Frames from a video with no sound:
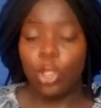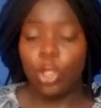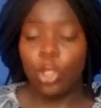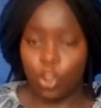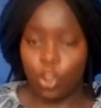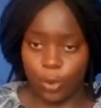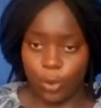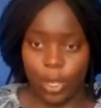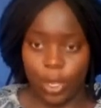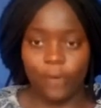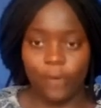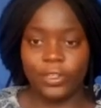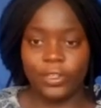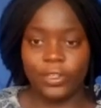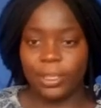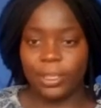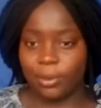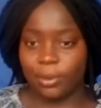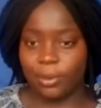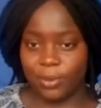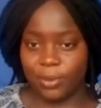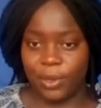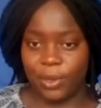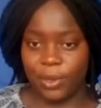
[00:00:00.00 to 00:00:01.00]
You'll be
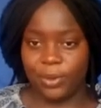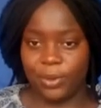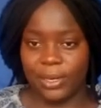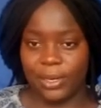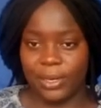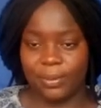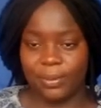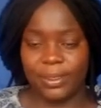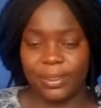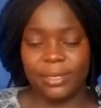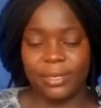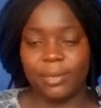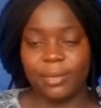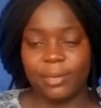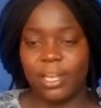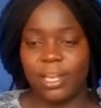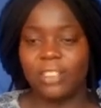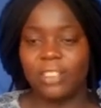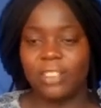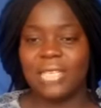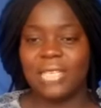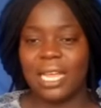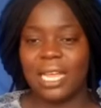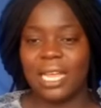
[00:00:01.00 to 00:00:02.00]
comfortable being with the person
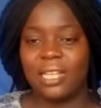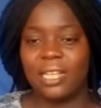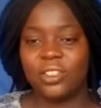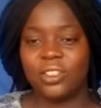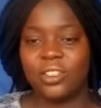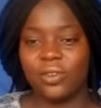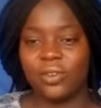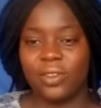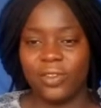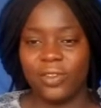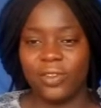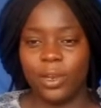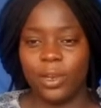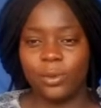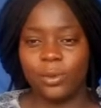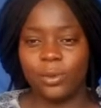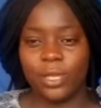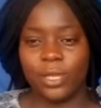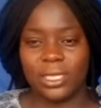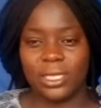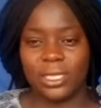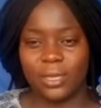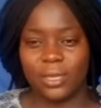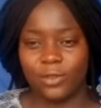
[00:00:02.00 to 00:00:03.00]
because at least you've developed
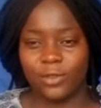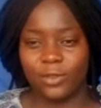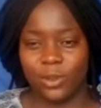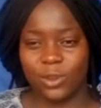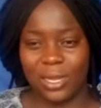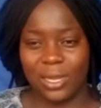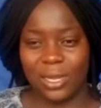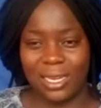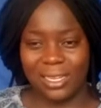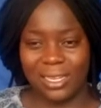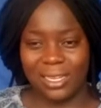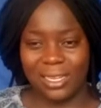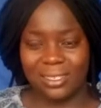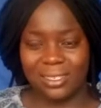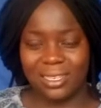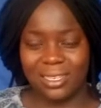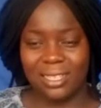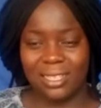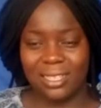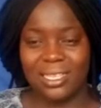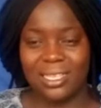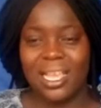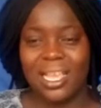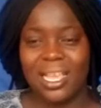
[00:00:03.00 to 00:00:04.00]
yourself to an
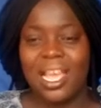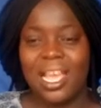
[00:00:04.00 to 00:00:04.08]
extent.